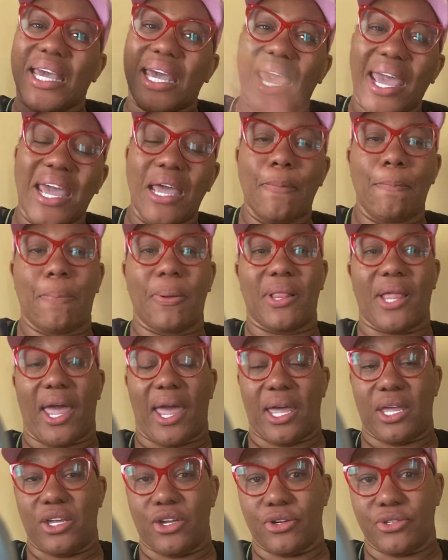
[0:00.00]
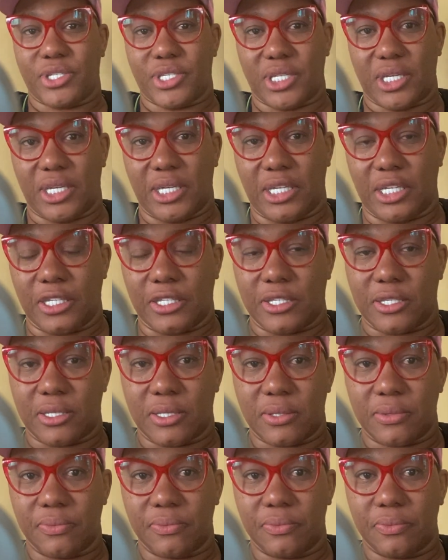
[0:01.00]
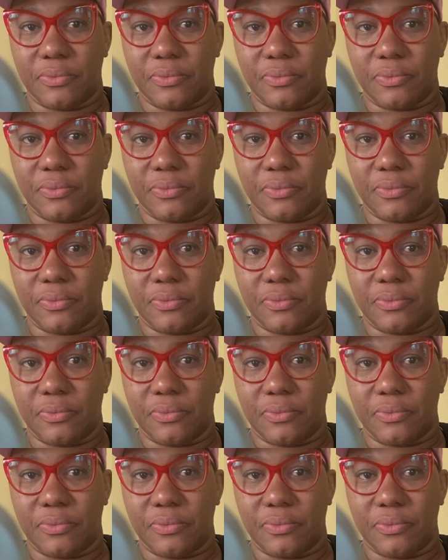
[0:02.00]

Keep planting your seeds.